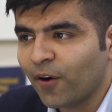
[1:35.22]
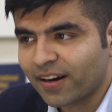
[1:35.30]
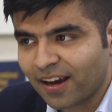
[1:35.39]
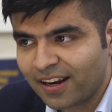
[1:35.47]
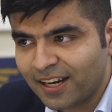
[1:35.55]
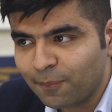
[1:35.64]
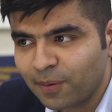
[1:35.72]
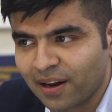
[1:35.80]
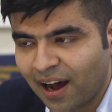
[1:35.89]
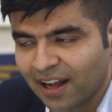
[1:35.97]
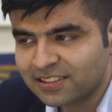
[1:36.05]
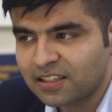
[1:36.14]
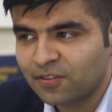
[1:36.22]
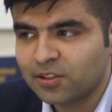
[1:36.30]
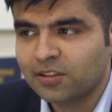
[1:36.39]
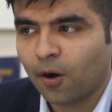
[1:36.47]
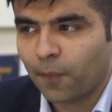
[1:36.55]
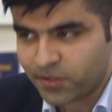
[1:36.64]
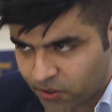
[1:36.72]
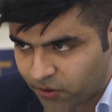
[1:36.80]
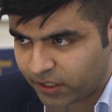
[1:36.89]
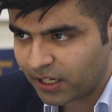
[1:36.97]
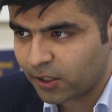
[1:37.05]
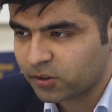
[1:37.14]
Or liberal arts gives you the
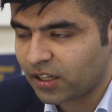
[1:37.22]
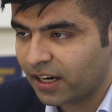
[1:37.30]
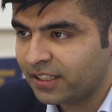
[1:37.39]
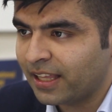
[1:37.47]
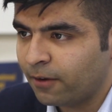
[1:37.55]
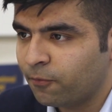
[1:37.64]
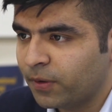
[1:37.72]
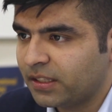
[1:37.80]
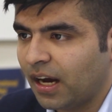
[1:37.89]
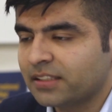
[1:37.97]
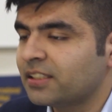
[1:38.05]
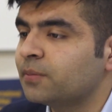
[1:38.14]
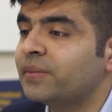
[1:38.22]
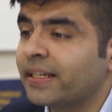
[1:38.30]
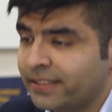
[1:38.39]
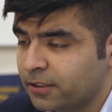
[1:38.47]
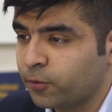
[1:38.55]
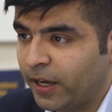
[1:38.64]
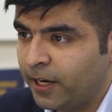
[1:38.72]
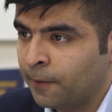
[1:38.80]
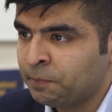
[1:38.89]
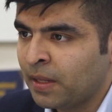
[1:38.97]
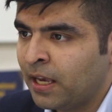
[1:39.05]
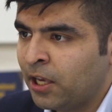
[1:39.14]
opportunity to study them with other subjects as well.
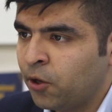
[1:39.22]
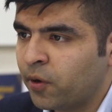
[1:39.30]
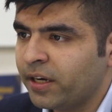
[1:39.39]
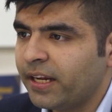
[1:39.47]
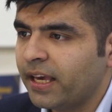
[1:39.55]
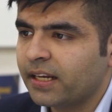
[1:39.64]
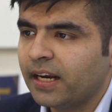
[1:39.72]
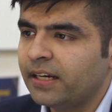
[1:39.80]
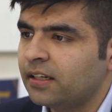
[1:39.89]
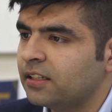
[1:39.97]
You can take